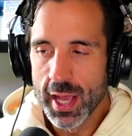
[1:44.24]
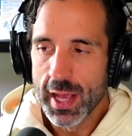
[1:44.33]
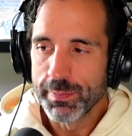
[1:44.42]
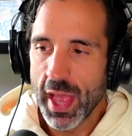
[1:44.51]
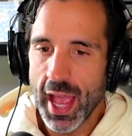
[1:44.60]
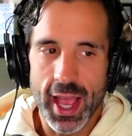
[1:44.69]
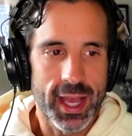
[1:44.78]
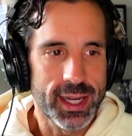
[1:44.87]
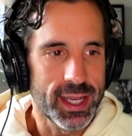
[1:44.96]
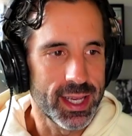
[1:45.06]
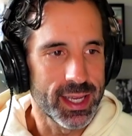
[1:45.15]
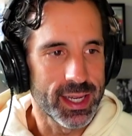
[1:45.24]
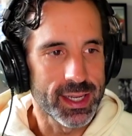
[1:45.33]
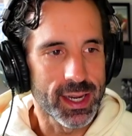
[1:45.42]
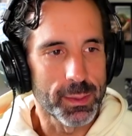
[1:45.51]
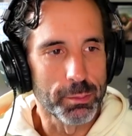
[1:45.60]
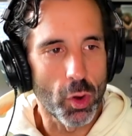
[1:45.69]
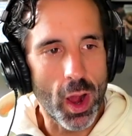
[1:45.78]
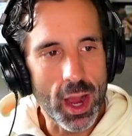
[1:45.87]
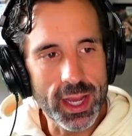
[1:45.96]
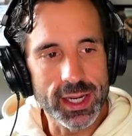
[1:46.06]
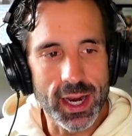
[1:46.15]
And in
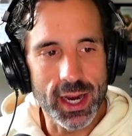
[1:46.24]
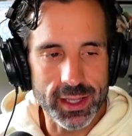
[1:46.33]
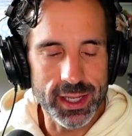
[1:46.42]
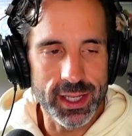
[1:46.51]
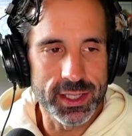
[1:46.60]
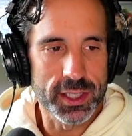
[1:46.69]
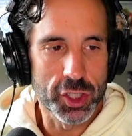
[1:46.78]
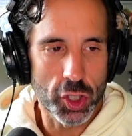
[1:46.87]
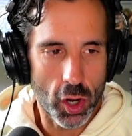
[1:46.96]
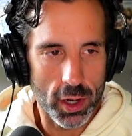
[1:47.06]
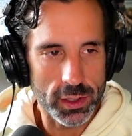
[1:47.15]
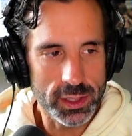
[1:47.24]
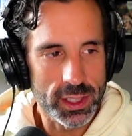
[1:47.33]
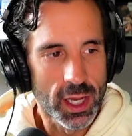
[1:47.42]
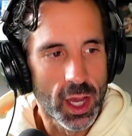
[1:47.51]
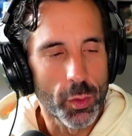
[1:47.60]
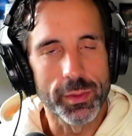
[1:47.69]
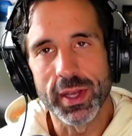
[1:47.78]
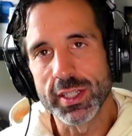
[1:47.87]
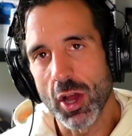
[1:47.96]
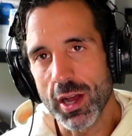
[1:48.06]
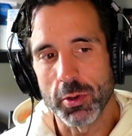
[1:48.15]
Brock and Hunley's chart, when they
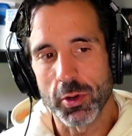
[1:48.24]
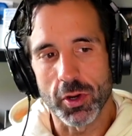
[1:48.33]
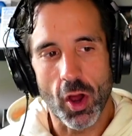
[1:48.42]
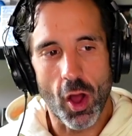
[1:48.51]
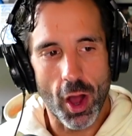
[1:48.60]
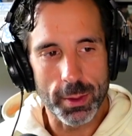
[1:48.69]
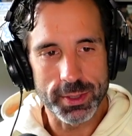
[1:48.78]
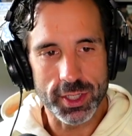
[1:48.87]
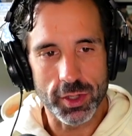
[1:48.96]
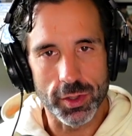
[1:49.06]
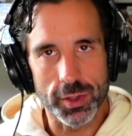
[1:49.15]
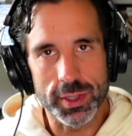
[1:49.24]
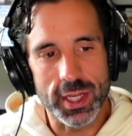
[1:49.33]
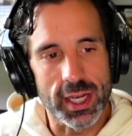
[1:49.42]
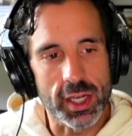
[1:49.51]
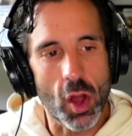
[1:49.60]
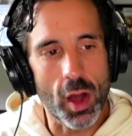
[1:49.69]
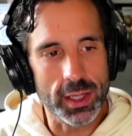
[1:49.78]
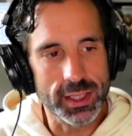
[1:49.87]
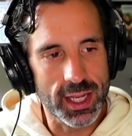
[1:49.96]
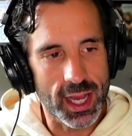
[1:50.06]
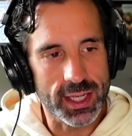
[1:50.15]
talked about obstacles in
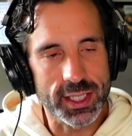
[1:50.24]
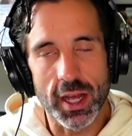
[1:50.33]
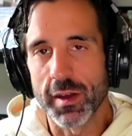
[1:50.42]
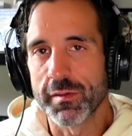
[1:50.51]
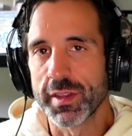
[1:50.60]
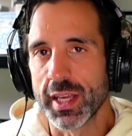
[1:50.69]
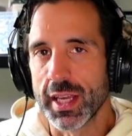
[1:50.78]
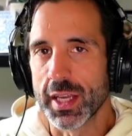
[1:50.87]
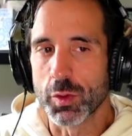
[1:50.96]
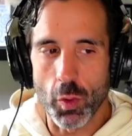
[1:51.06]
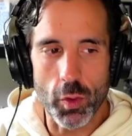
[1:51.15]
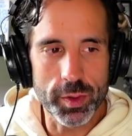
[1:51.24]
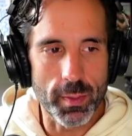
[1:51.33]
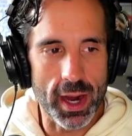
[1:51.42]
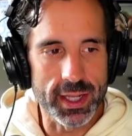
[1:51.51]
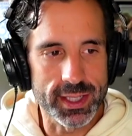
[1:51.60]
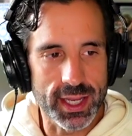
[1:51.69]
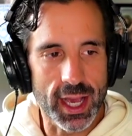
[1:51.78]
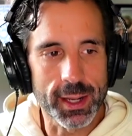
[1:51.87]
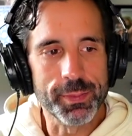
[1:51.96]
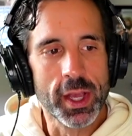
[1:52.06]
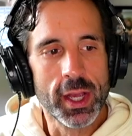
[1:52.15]
context of the growth mindset,
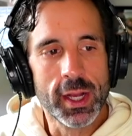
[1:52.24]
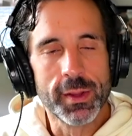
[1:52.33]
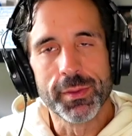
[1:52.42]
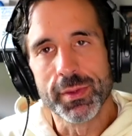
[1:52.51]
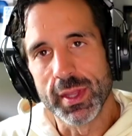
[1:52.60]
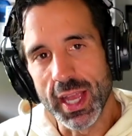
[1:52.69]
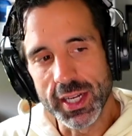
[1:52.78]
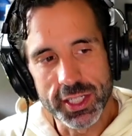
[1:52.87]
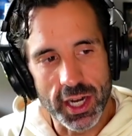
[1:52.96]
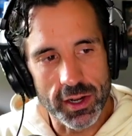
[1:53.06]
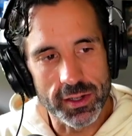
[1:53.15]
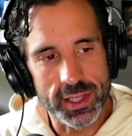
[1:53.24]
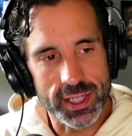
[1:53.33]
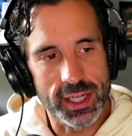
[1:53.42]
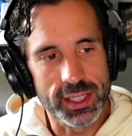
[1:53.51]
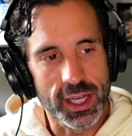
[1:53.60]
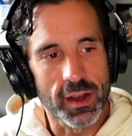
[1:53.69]
they shared this idea of